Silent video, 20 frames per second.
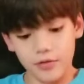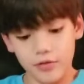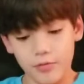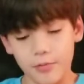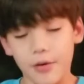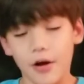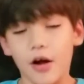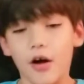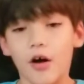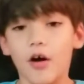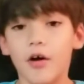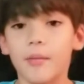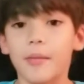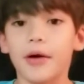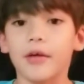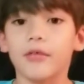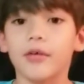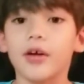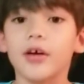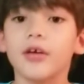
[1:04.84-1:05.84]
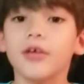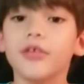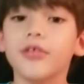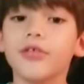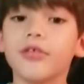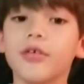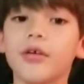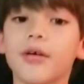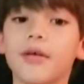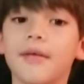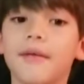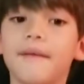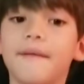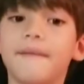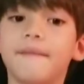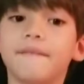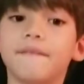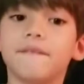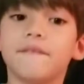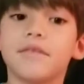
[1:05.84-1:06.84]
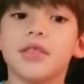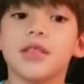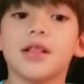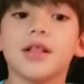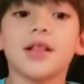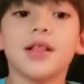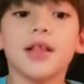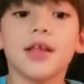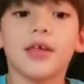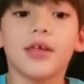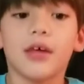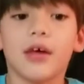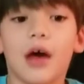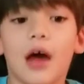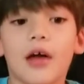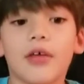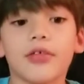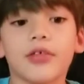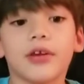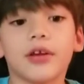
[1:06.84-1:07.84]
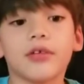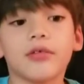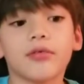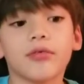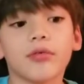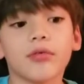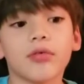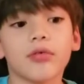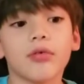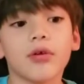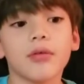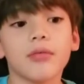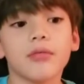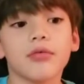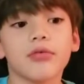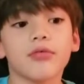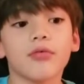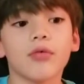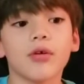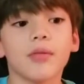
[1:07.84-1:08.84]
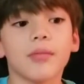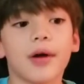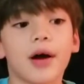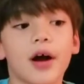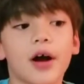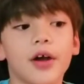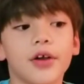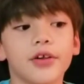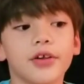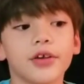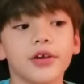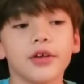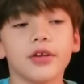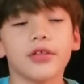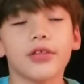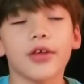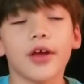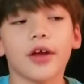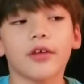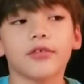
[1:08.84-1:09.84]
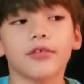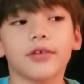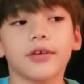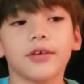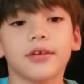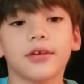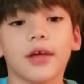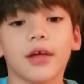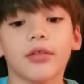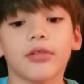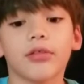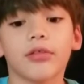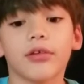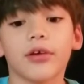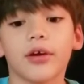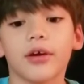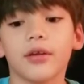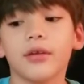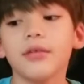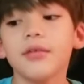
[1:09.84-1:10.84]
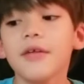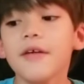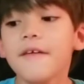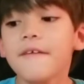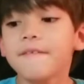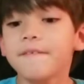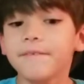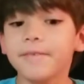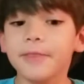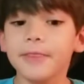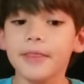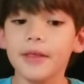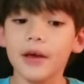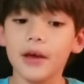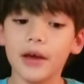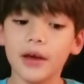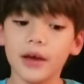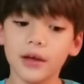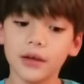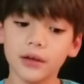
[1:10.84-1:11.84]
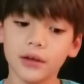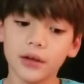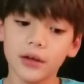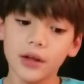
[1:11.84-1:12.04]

spot on my wrist has an interesting story behind it. It's actually dead skin. And